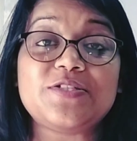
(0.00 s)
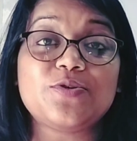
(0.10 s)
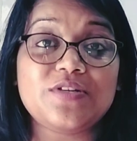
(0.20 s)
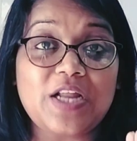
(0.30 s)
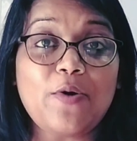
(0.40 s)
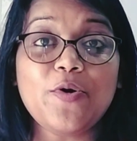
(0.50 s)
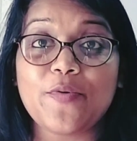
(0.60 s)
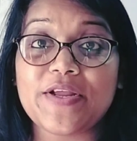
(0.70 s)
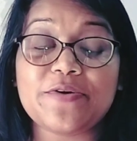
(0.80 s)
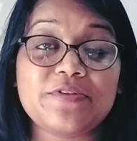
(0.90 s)
So now
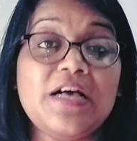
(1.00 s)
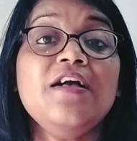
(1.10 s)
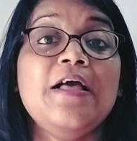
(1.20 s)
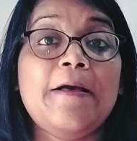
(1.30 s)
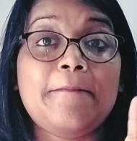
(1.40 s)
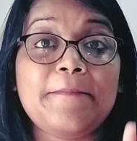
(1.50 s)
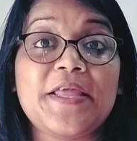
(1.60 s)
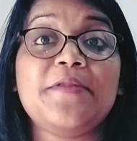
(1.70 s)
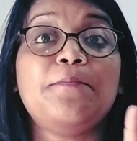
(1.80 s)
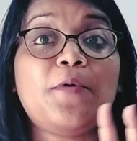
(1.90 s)
going to the
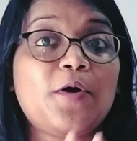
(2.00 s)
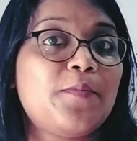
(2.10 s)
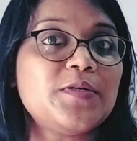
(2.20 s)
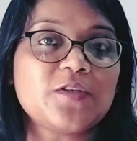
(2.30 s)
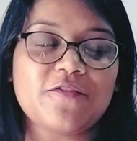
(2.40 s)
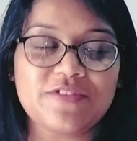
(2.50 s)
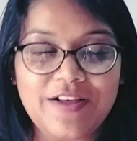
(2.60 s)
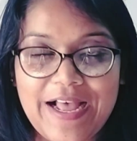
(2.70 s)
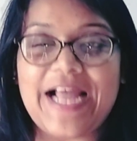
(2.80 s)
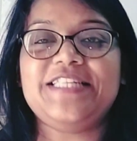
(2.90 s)
main purpose of the
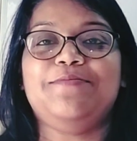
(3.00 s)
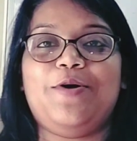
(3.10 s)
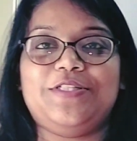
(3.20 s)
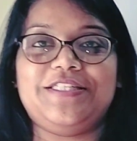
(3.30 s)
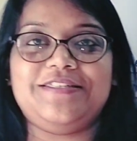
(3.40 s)
ADDIE model.